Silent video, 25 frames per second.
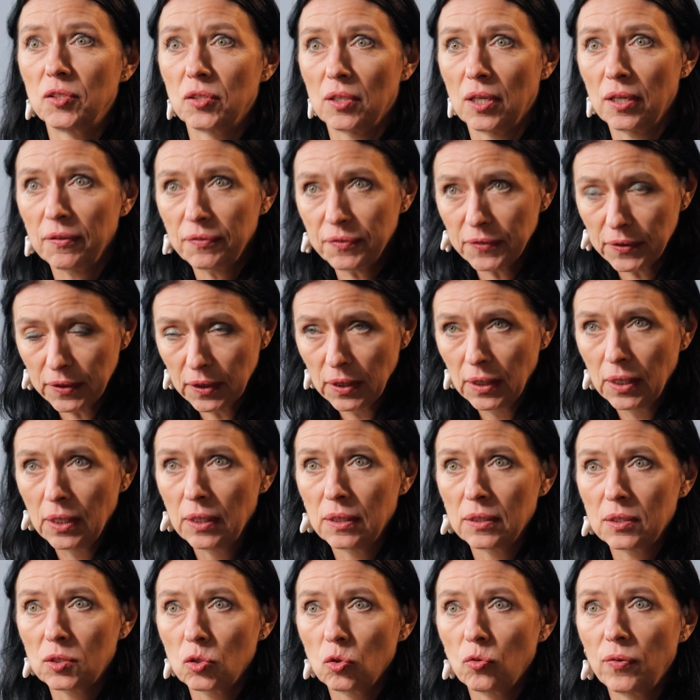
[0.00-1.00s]
draft,
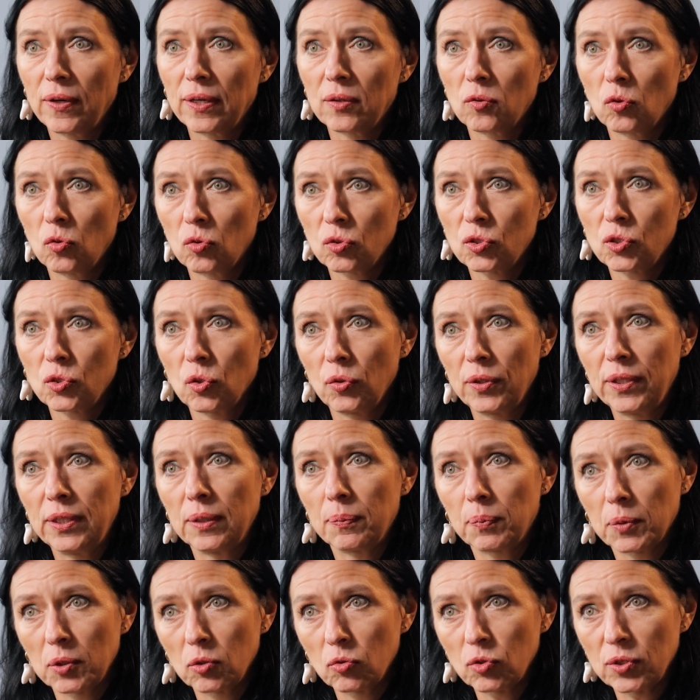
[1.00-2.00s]
so we are also in
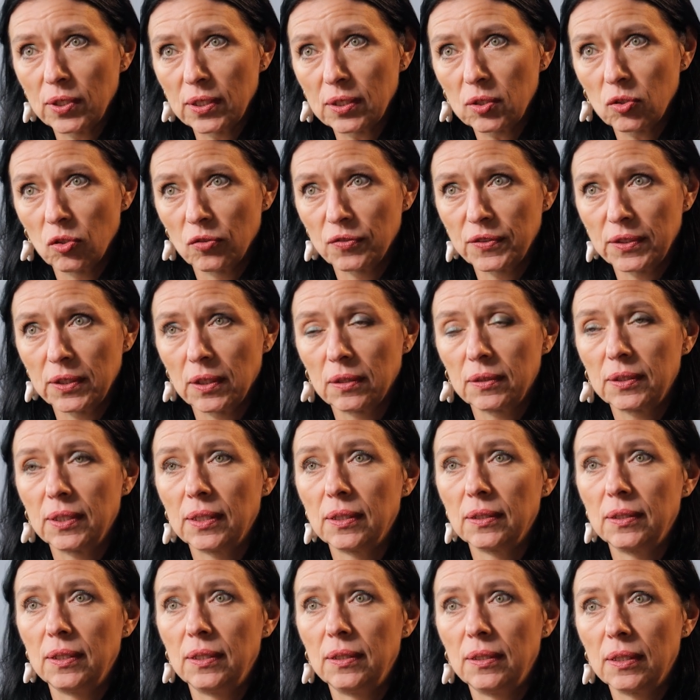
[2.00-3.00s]
the process of
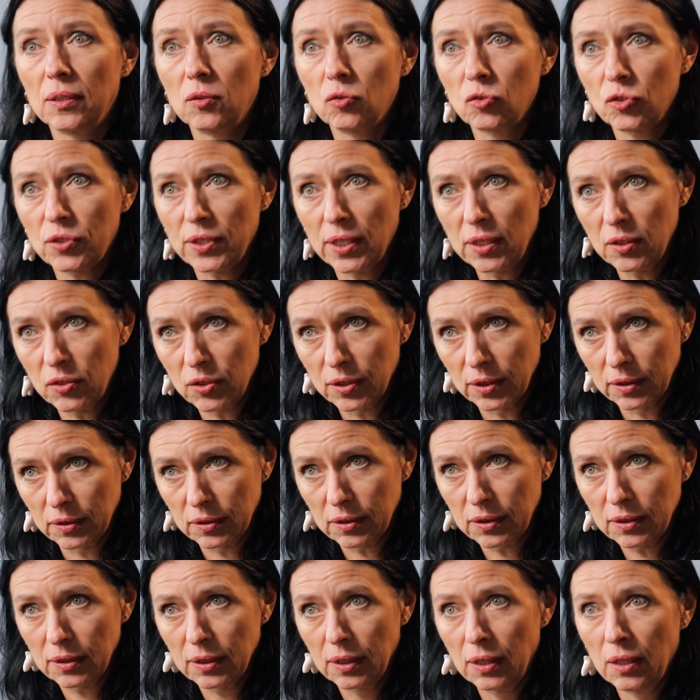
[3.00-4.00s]
starting the
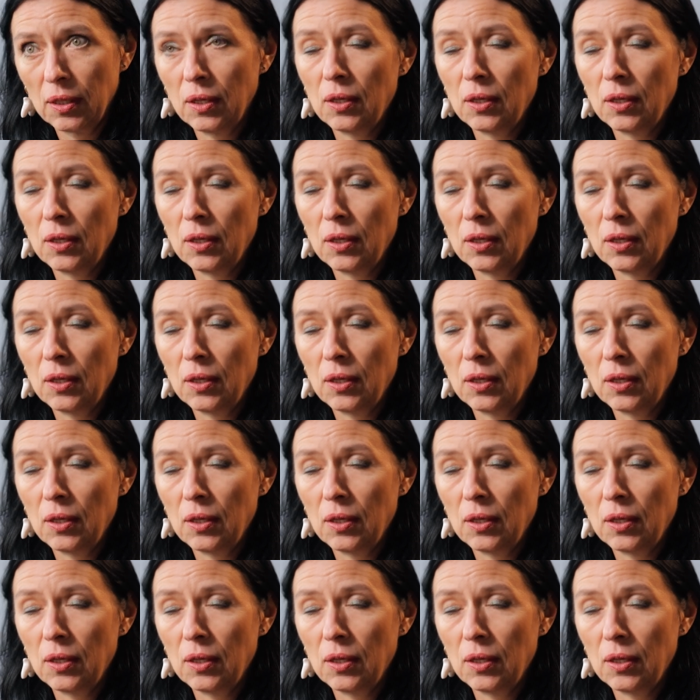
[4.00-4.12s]
negotiations.